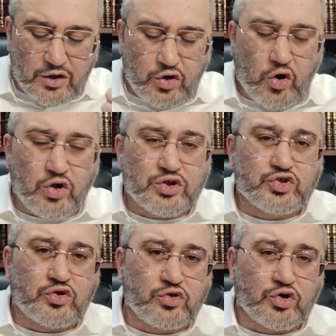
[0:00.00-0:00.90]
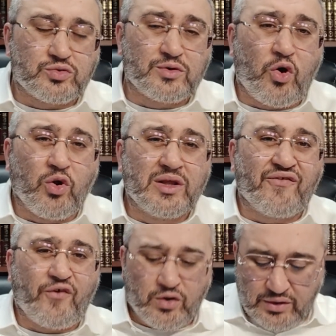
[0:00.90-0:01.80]
Kodesh Kedoshim, the Holy
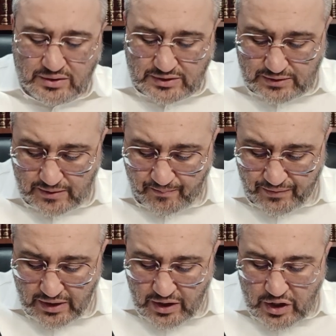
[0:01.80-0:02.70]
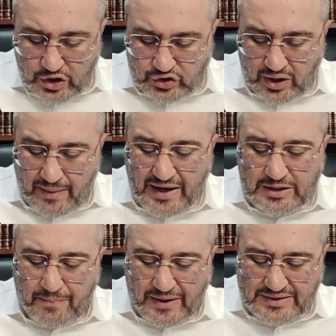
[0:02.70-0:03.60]
of Holiest. Shenema,
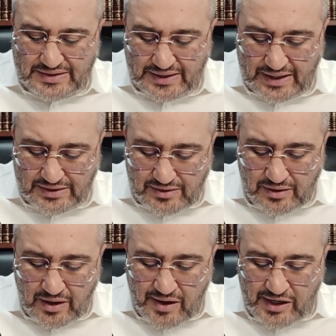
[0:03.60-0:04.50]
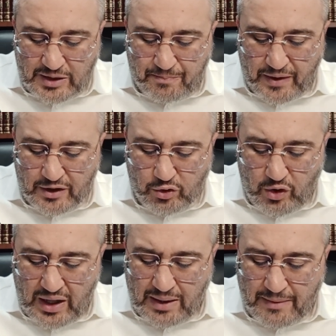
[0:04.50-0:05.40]
like the pasuk says,
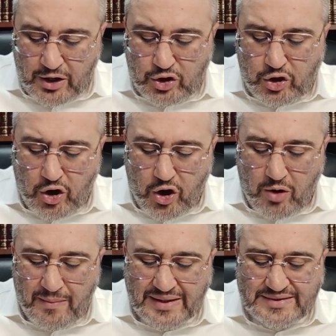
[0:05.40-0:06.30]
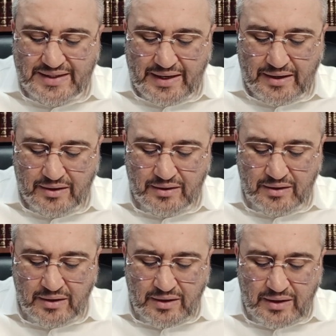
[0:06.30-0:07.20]
Itpalalu el hamakom hazeh,
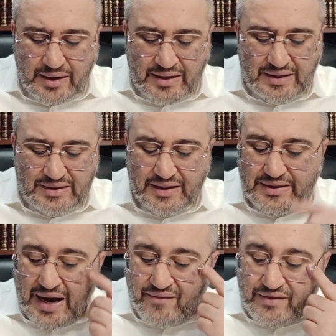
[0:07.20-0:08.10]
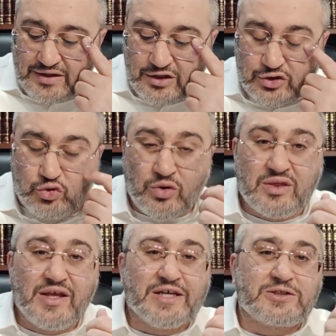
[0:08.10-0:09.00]
and that they davened to
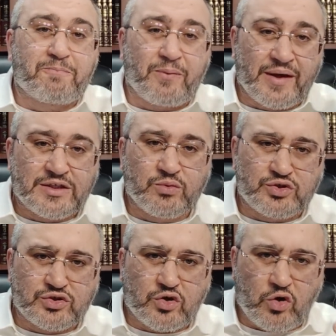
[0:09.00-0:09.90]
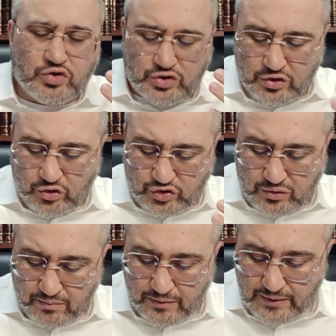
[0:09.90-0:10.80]
this place, which is the Kodesh
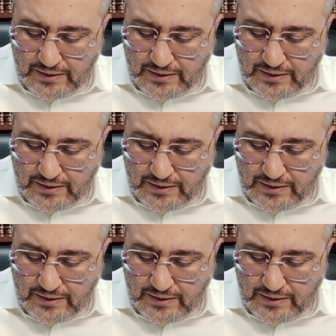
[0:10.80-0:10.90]
Kedoshim.